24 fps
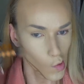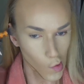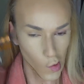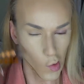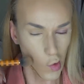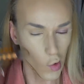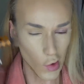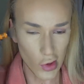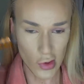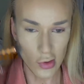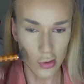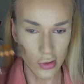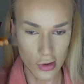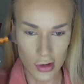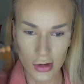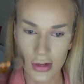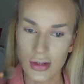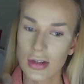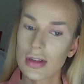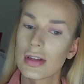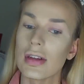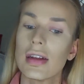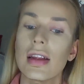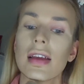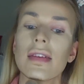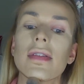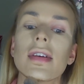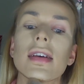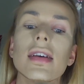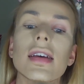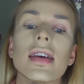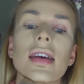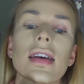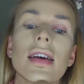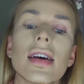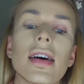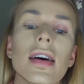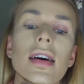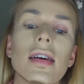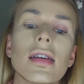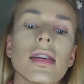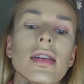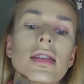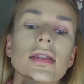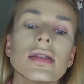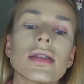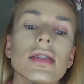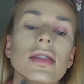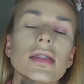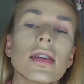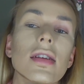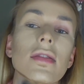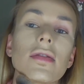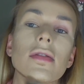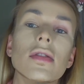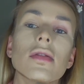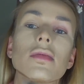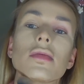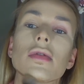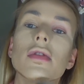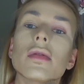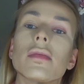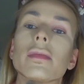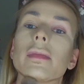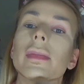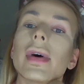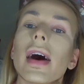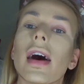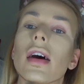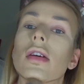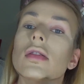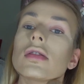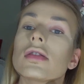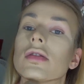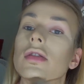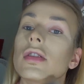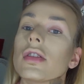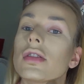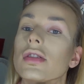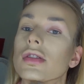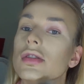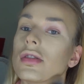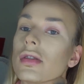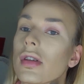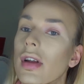Or you can just leave it here, because if you put powder on,